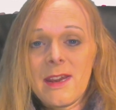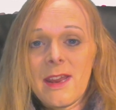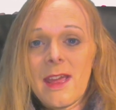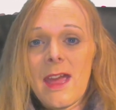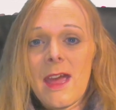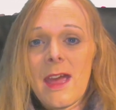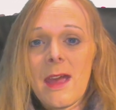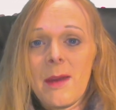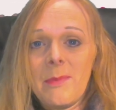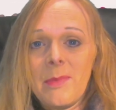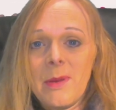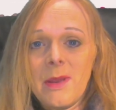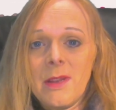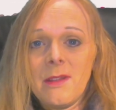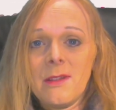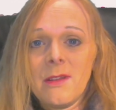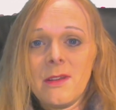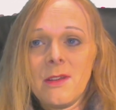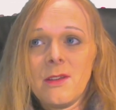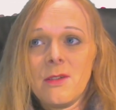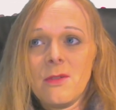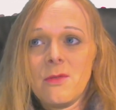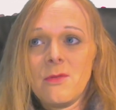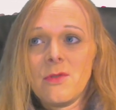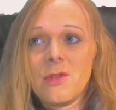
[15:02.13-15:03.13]
happy that
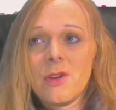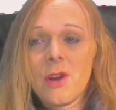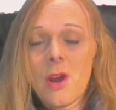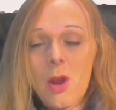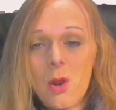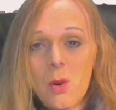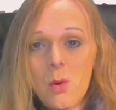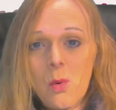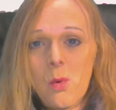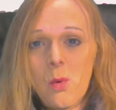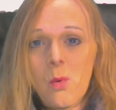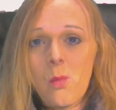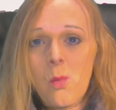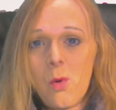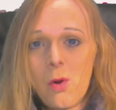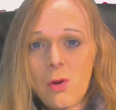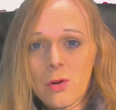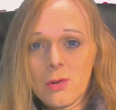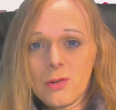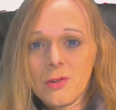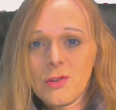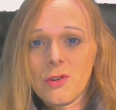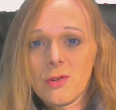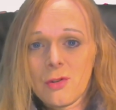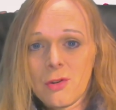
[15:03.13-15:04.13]
you know
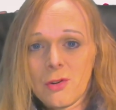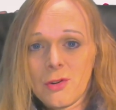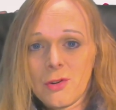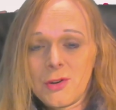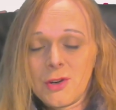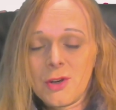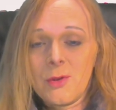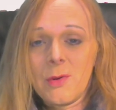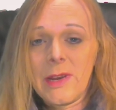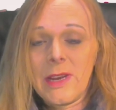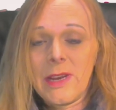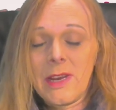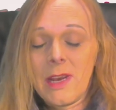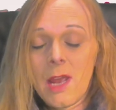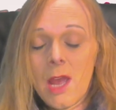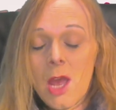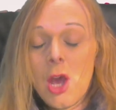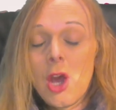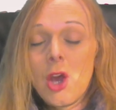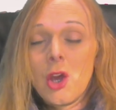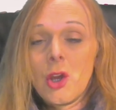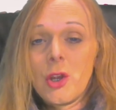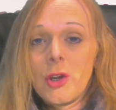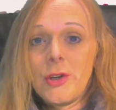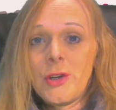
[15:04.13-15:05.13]
what you're doing,
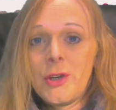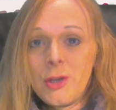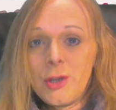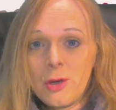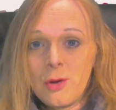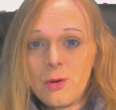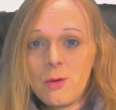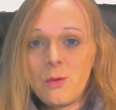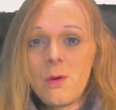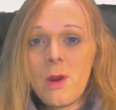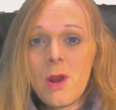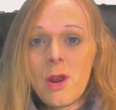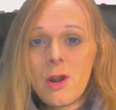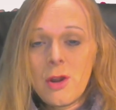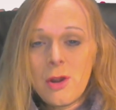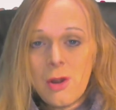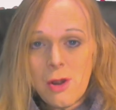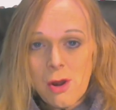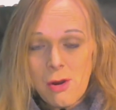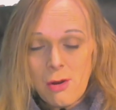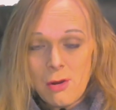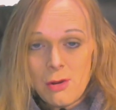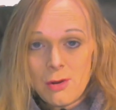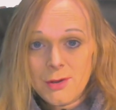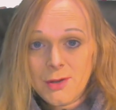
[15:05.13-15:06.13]
do
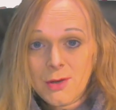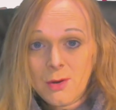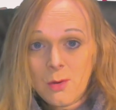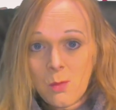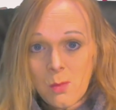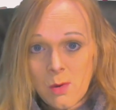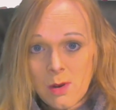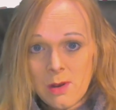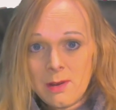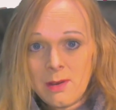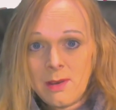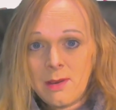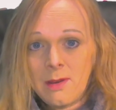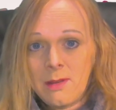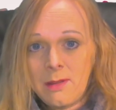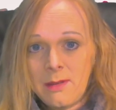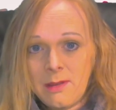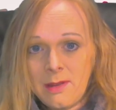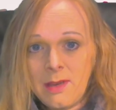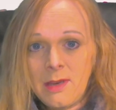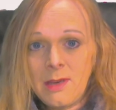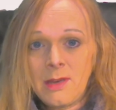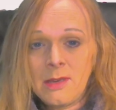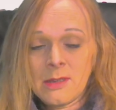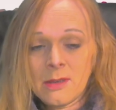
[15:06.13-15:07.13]
not wire
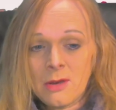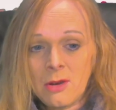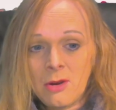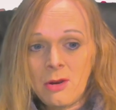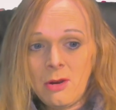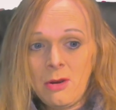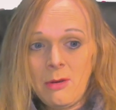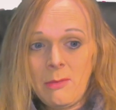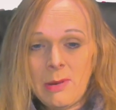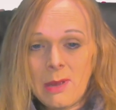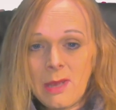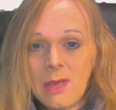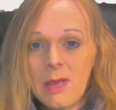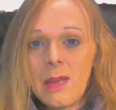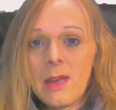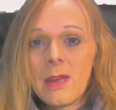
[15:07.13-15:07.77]
these up.